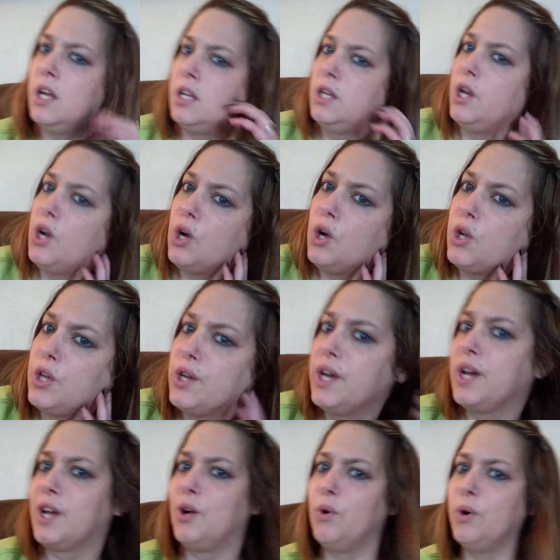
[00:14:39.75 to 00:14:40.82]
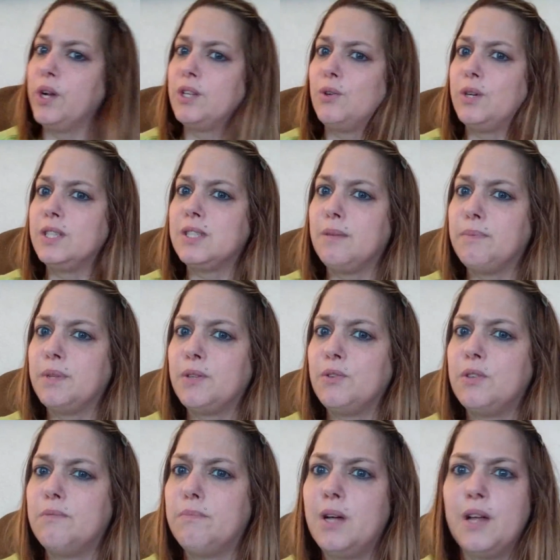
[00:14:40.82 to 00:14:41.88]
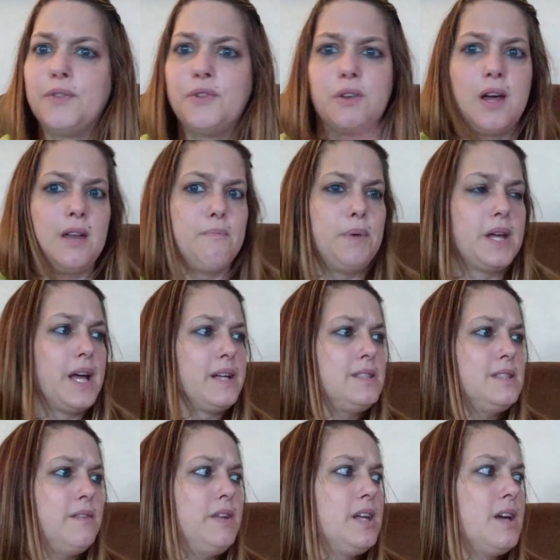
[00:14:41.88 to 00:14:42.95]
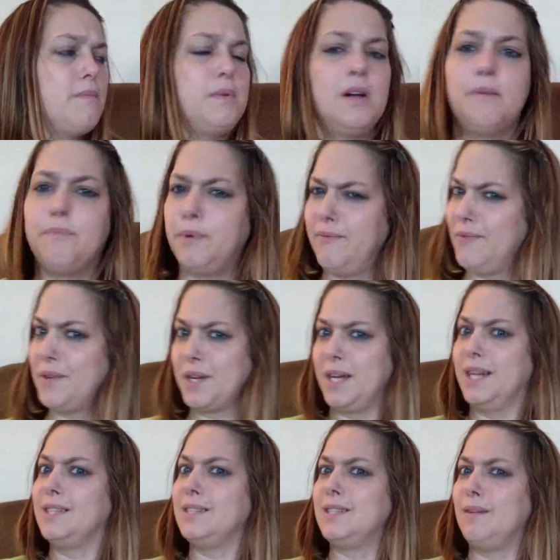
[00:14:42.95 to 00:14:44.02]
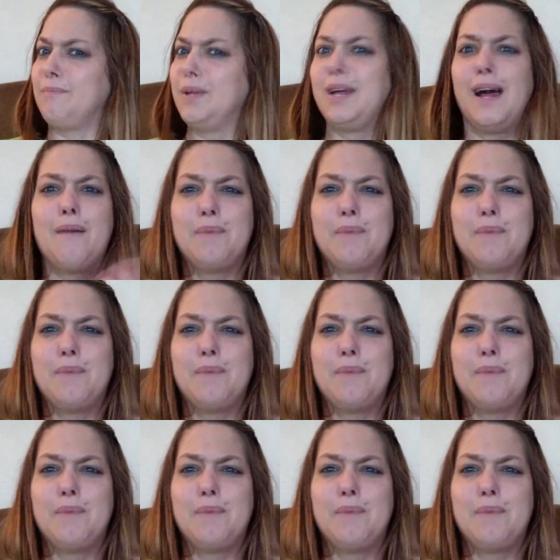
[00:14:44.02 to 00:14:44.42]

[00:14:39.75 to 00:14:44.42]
You get going doing something in the month, you got a big activity coming up, you forget something.